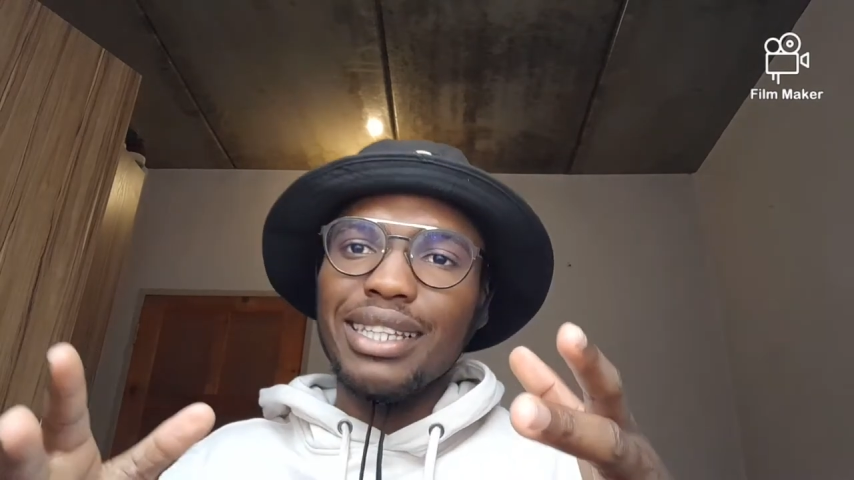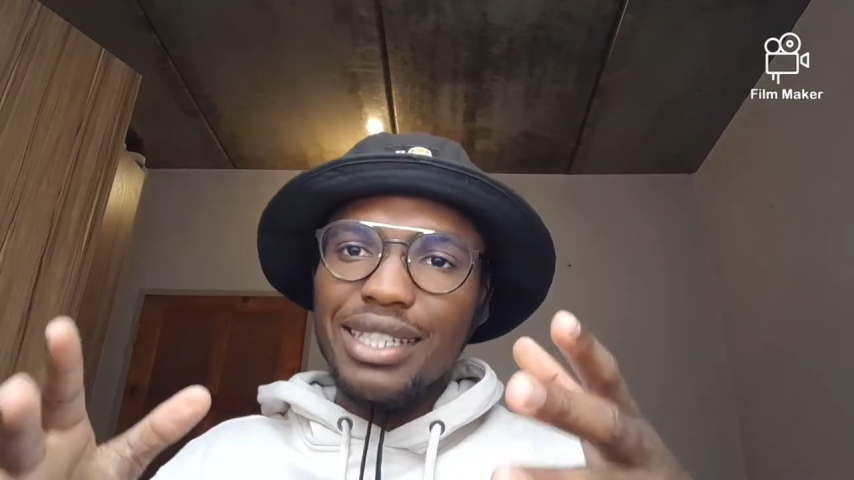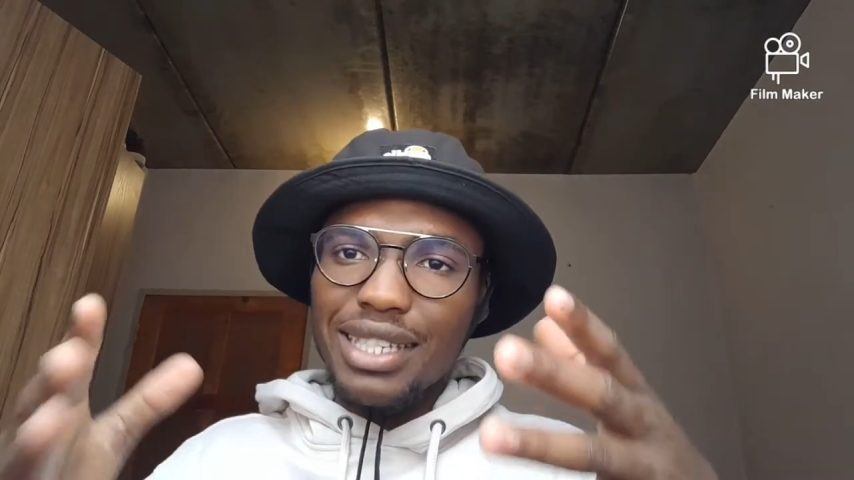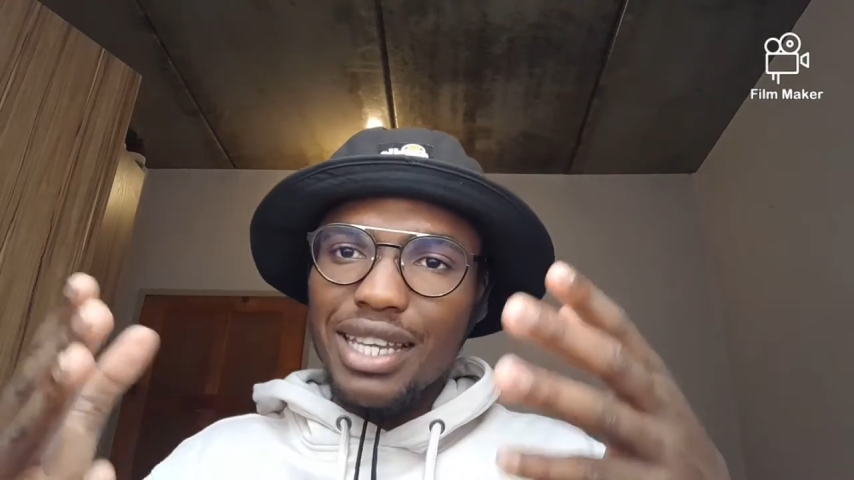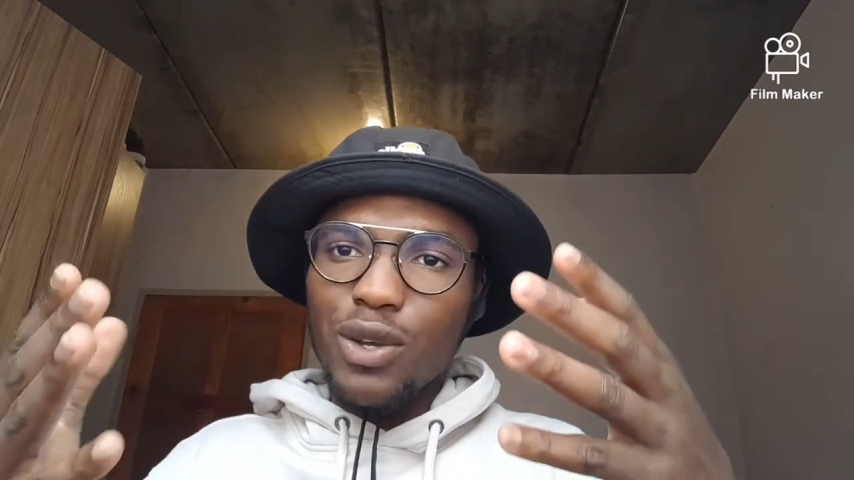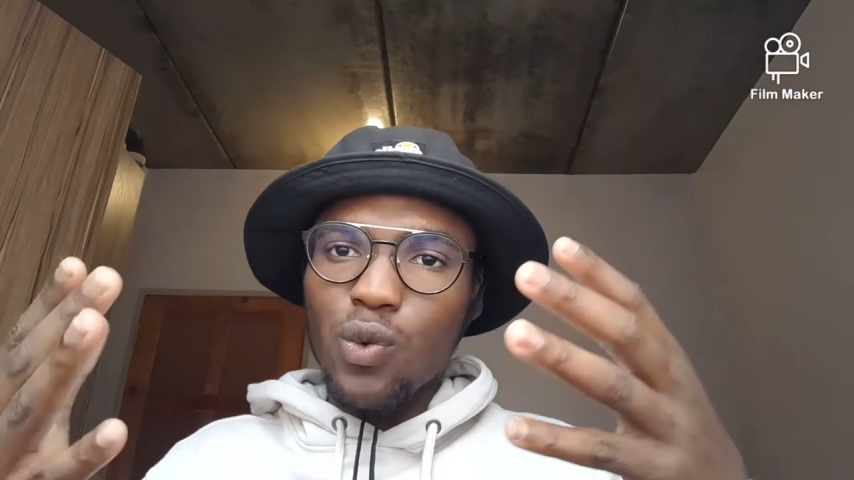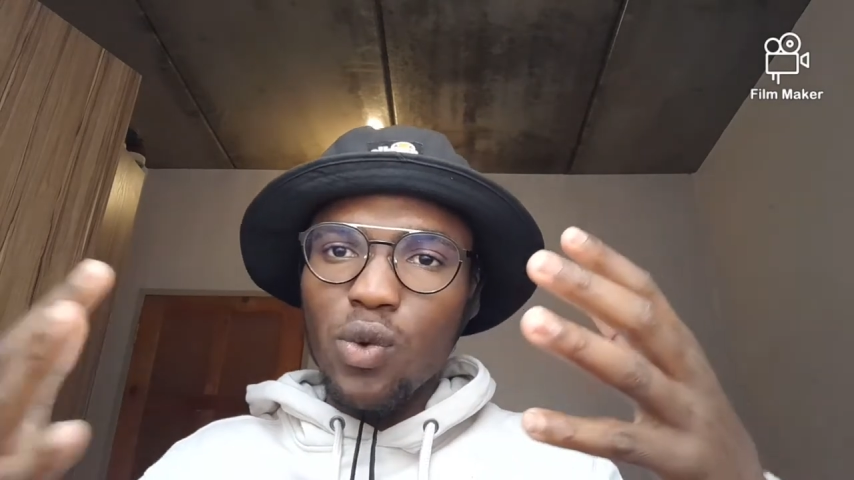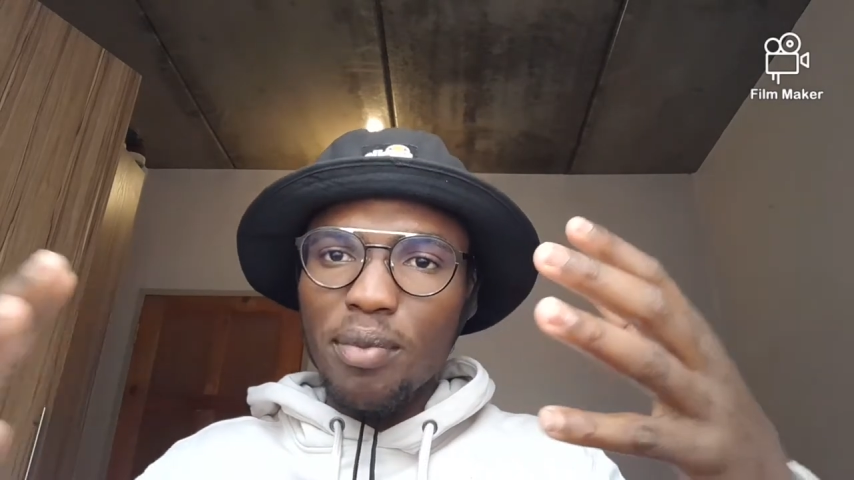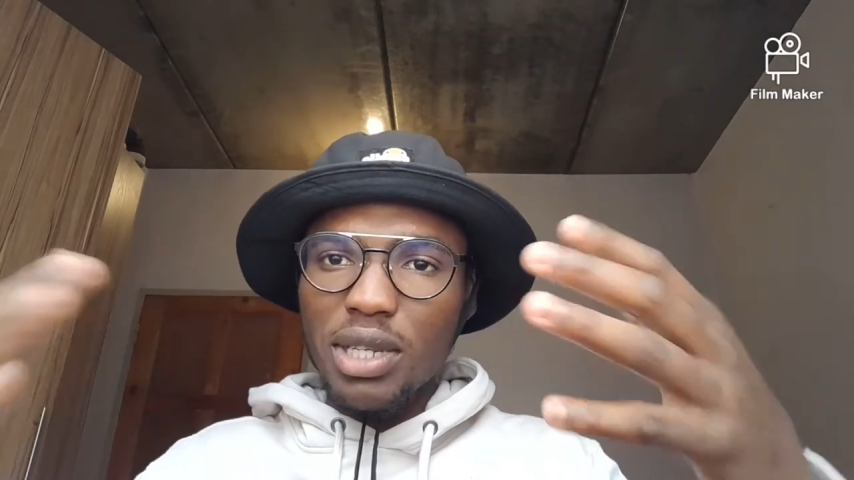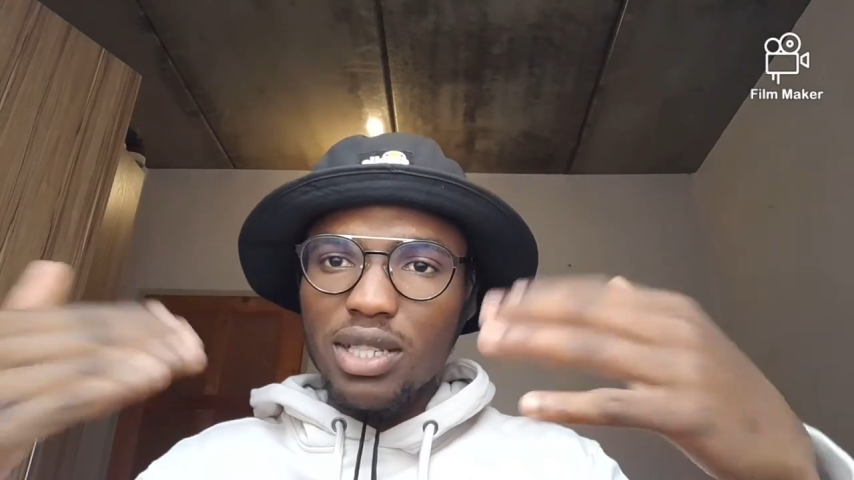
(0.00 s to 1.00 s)
they say
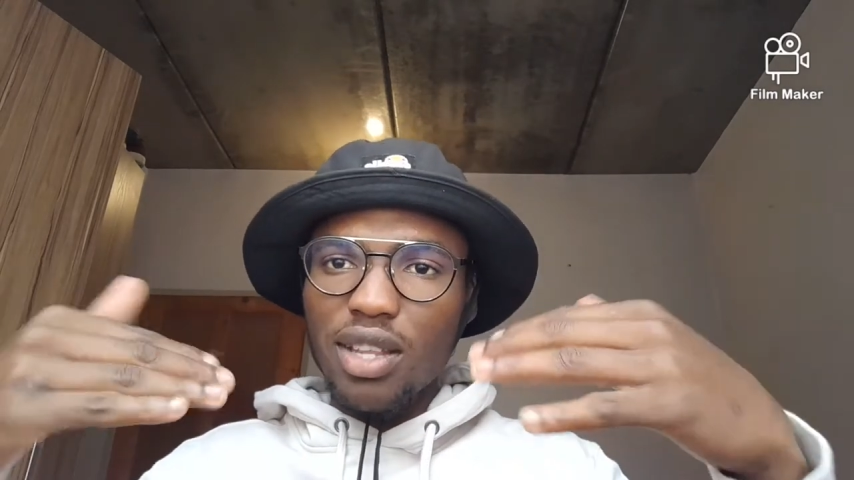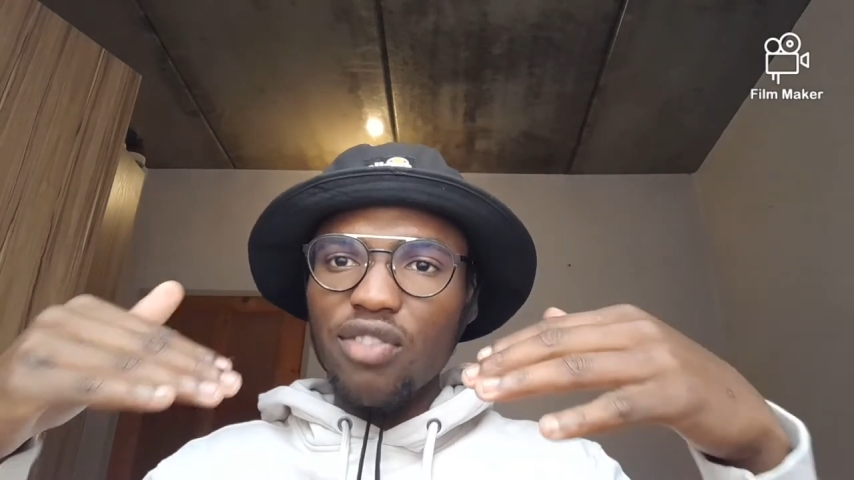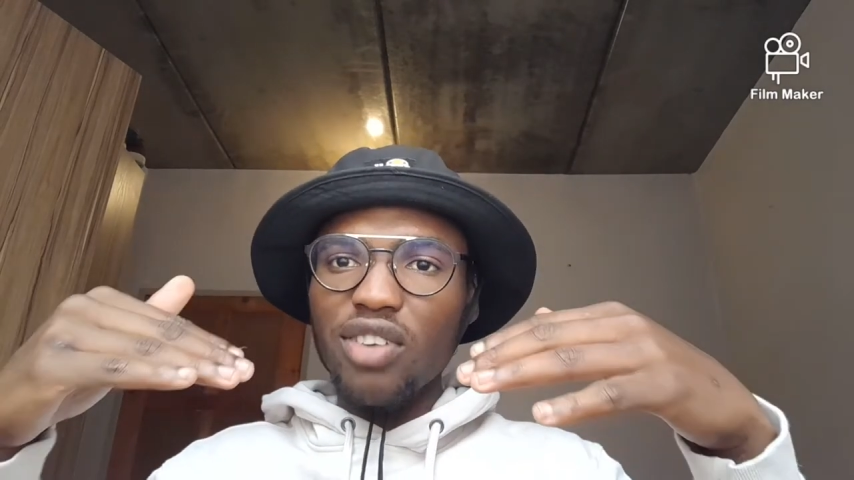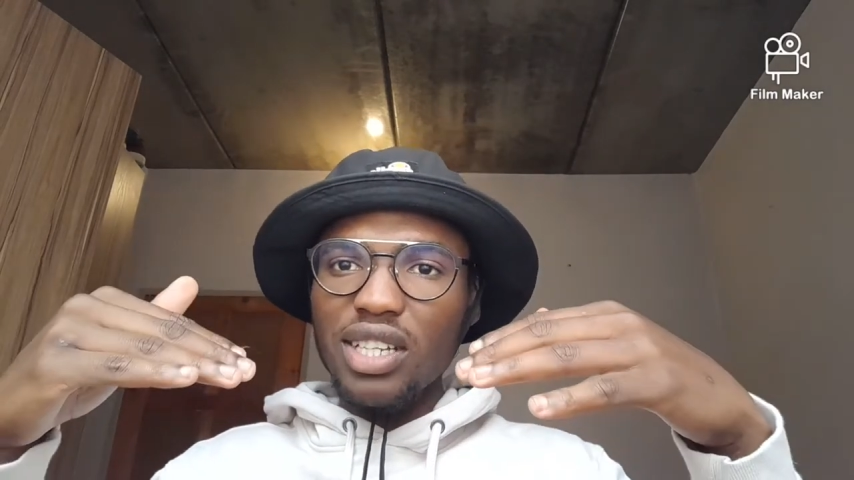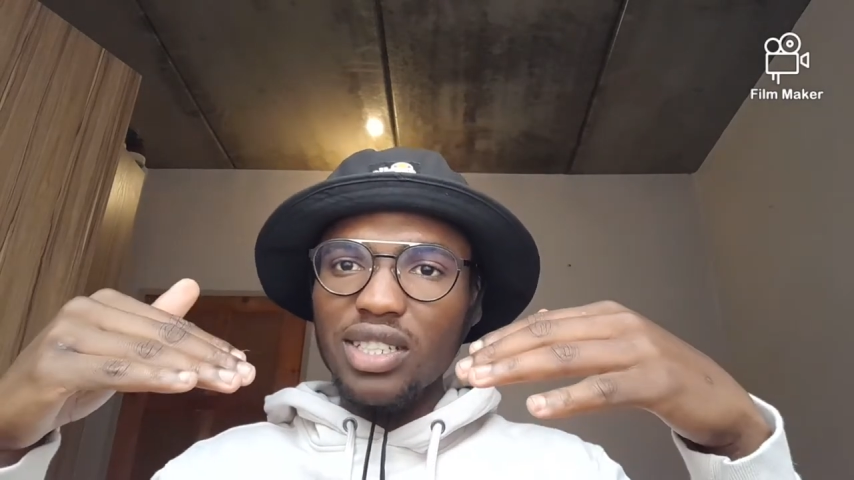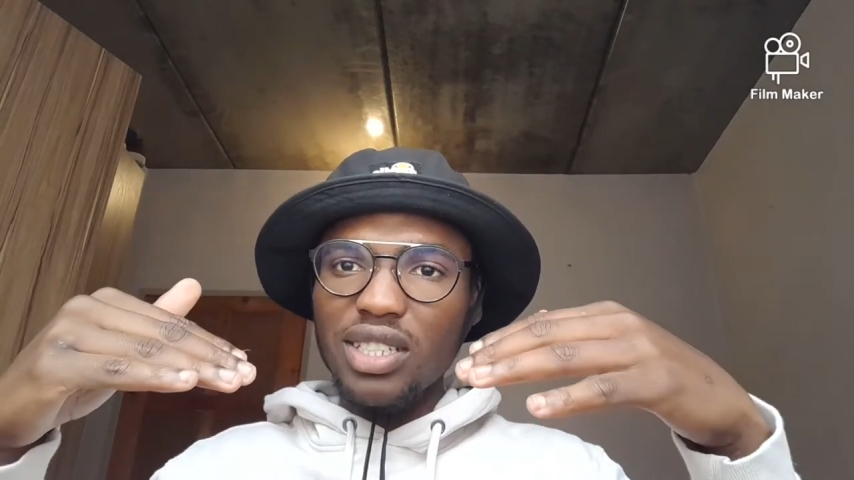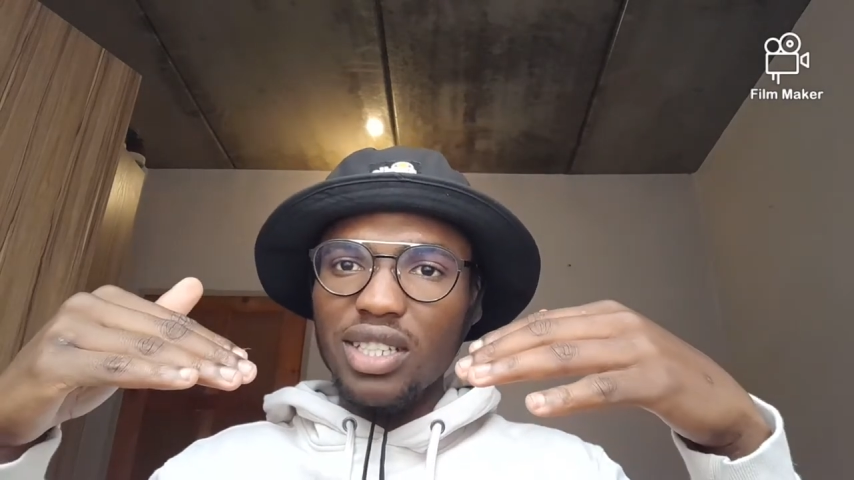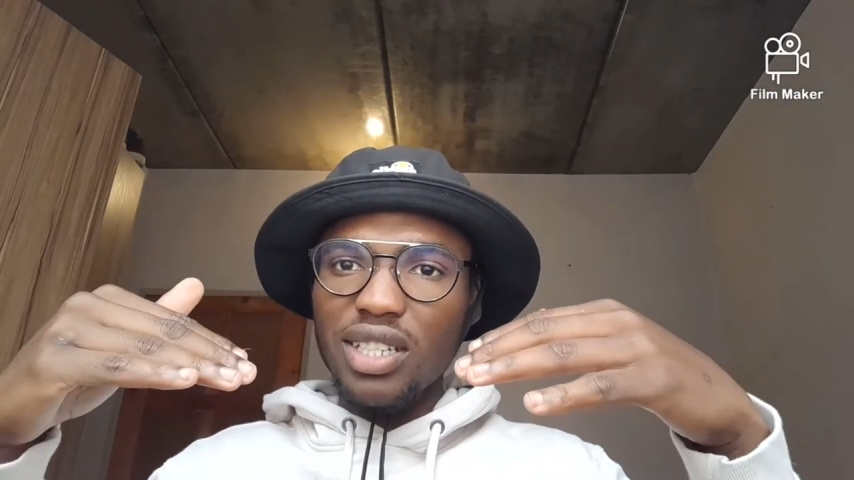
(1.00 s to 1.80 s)
we must defend